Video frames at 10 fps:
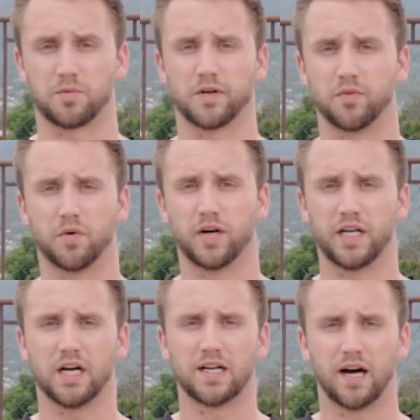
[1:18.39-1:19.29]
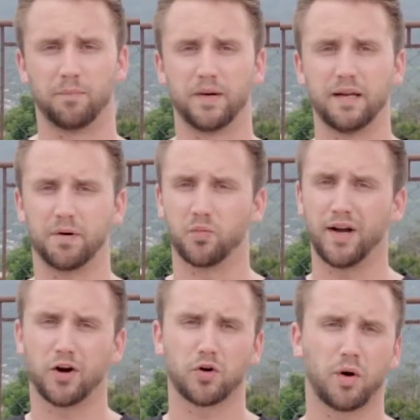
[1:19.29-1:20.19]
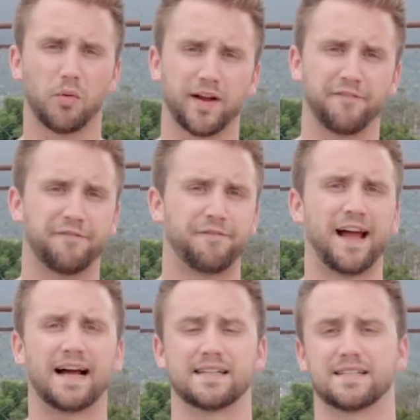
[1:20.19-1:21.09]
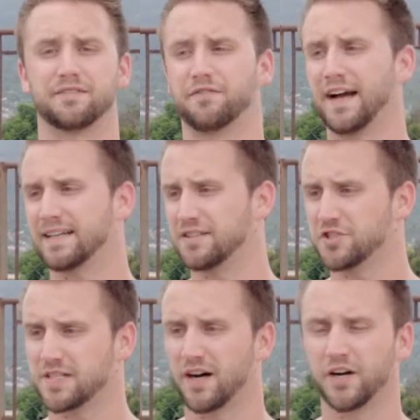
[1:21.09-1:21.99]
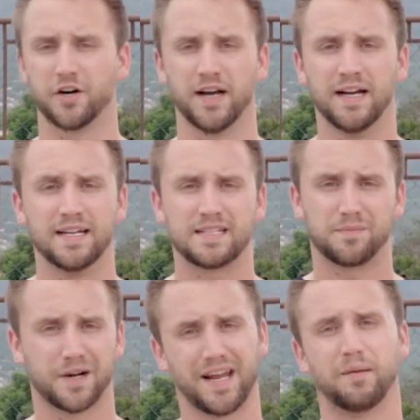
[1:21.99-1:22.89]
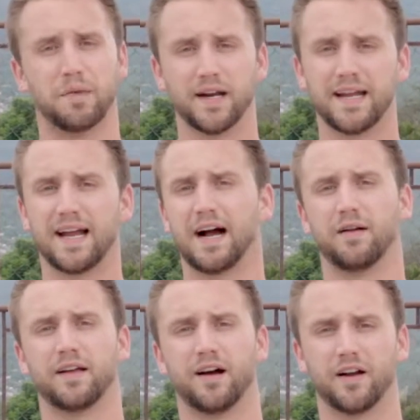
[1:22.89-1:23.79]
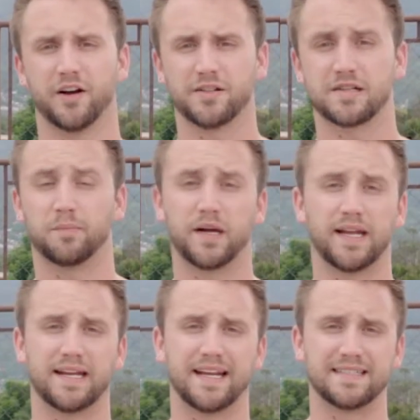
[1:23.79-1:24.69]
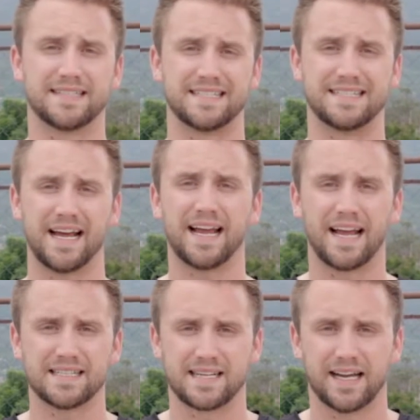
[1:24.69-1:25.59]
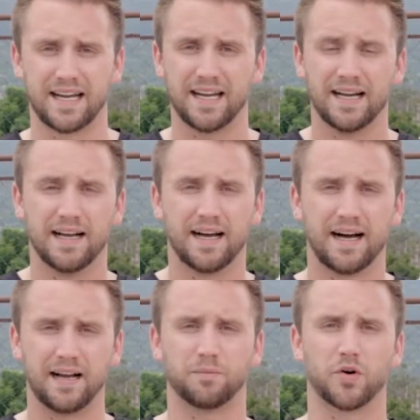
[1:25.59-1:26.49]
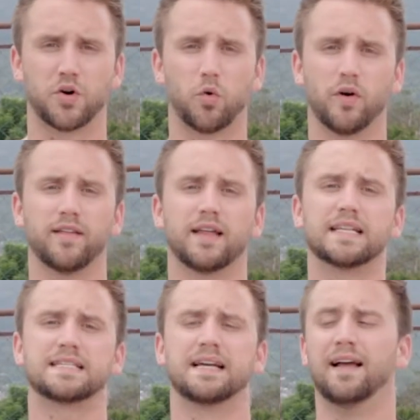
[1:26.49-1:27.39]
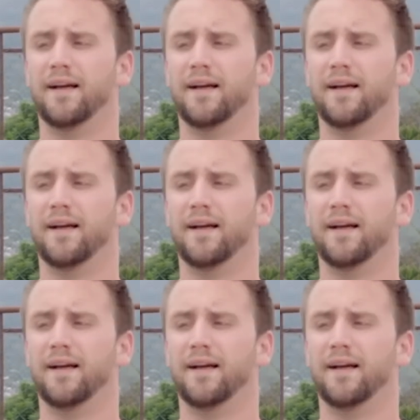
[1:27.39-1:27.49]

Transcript: We're a young company, but we are growing fast. In fact, I just hired somebody on Monday. I hired somebody again today as I am recording this.